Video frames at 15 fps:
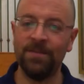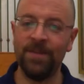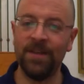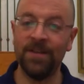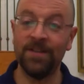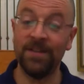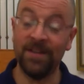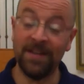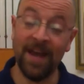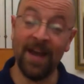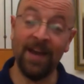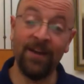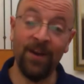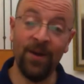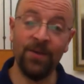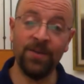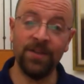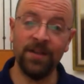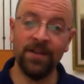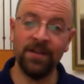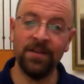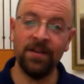because the
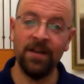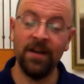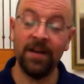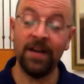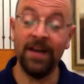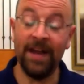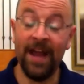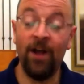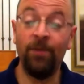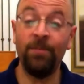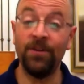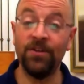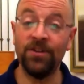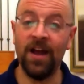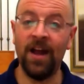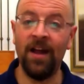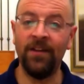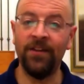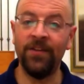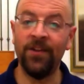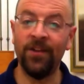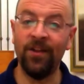diagnosis can help your child
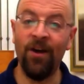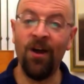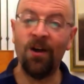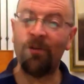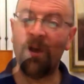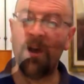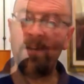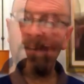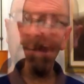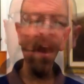in the long run.